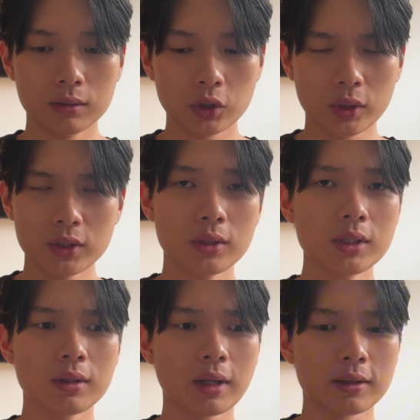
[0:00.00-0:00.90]
So as you can
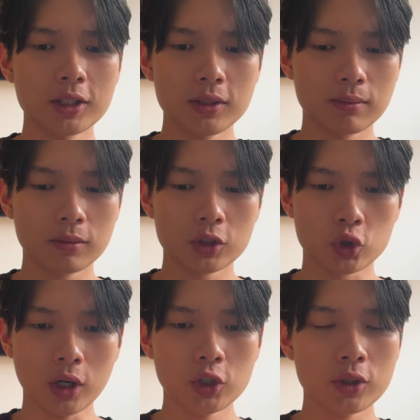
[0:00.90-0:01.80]
see, like this
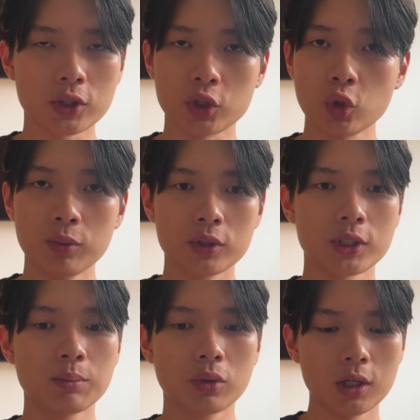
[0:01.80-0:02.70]
structure is super
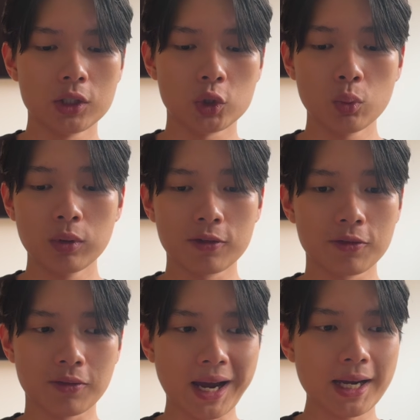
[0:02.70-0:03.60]
simple, super
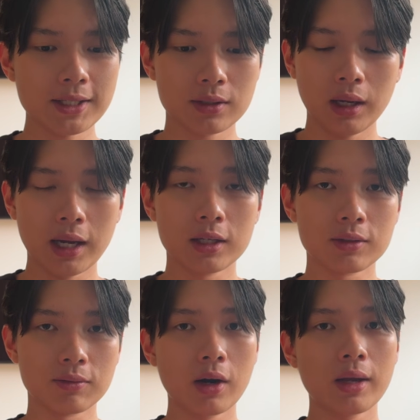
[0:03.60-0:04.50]
fast, and it's
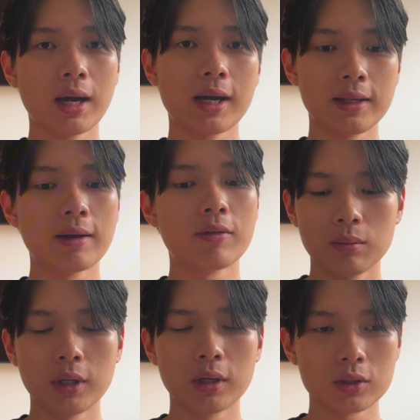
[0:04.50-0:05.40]
very high leverage
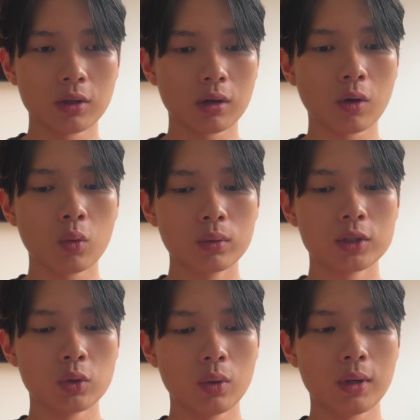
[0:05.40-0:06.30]
because not only
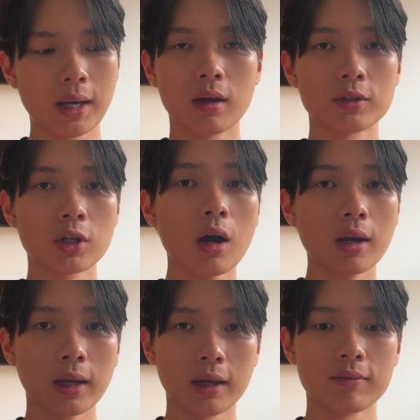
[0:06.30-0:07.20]
do you get a
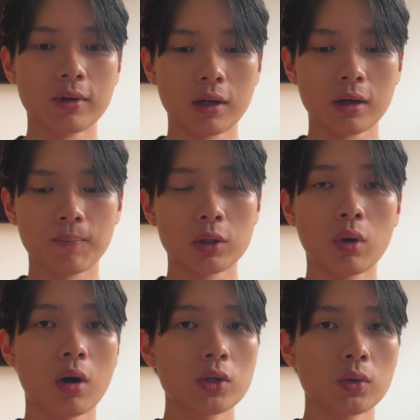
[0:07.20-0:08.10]
talking head video, you
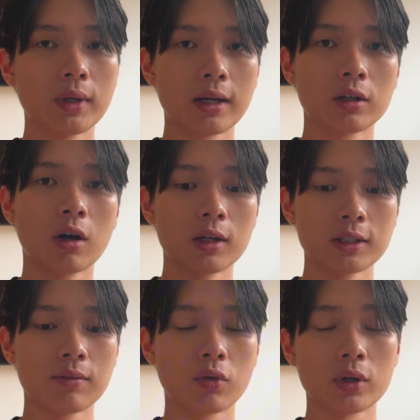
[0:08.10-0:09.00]
also get
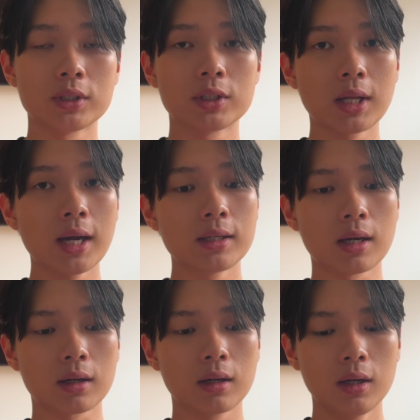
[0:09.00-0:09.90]
content for a slide
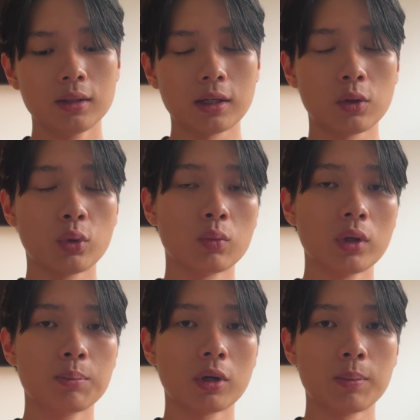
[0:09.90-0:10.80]
deck that you can
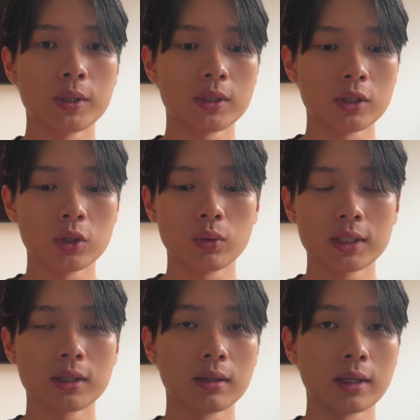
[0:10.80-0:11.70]
repurpose into,
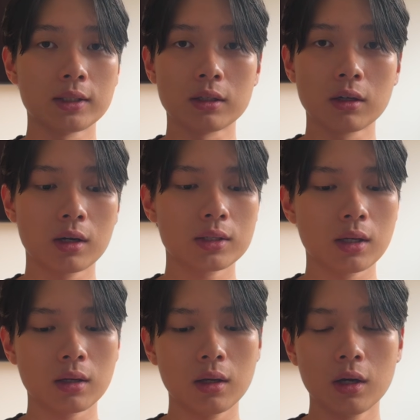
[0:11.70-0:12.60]
let's say, LinkedIn
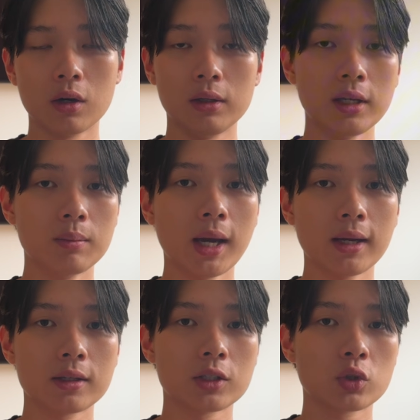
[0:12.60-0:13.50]
content, lead
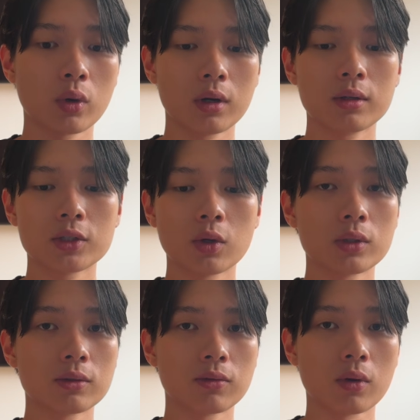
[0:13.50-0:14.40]
magnets, Twitter, so on and
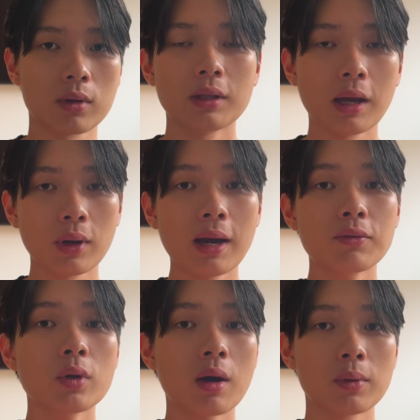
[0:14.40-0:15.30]
so forth. Now, after
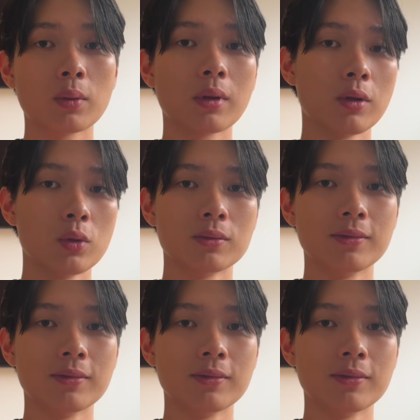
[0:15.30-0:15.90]
you uploaded the YouTube